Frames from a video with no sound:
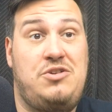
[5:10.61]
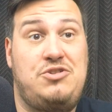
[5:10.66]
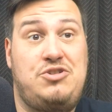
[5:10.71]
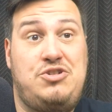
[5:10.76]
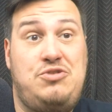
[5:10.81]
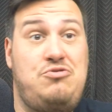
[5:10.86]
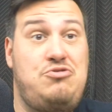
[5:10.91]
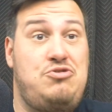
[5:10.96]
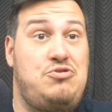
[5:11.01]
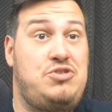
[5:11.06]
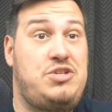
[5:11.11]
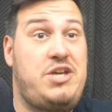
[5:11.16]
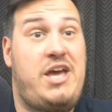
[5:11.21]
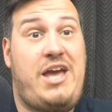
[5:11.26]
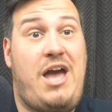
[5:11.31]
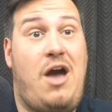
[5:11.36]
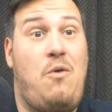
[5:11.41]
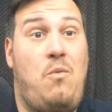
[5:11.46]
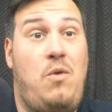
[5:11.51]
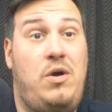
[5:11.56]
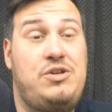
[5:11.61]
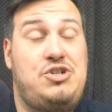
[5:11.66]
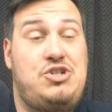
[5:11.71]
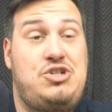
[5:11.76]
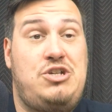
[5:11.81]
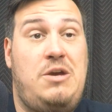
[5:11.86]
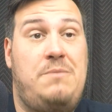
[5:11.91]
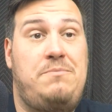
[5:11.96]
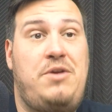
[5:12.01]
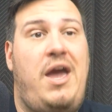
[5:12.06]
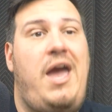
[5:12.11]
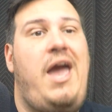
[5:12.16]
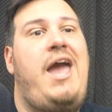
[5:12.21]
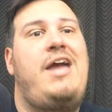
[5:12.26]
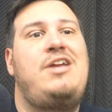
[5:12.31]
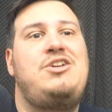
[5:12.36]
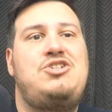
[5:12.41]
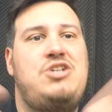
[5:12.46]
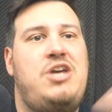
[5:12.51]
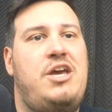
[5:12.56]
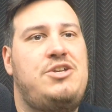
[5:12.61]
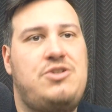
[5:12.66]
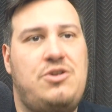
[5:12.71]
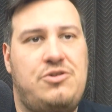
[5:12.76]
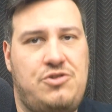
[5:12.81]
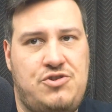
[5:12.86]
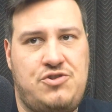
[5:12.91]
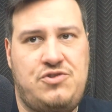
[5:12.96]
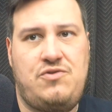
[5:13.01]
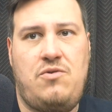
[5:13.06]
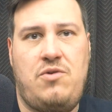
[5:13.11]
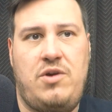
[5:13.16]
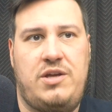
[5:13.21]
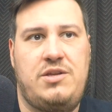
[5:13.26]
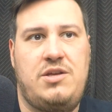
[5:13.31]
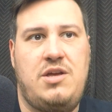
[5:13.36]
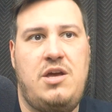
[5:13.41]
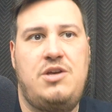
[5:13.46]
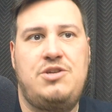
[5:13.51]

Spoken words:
as soon as you take out one ship, your handshakes are destroyed.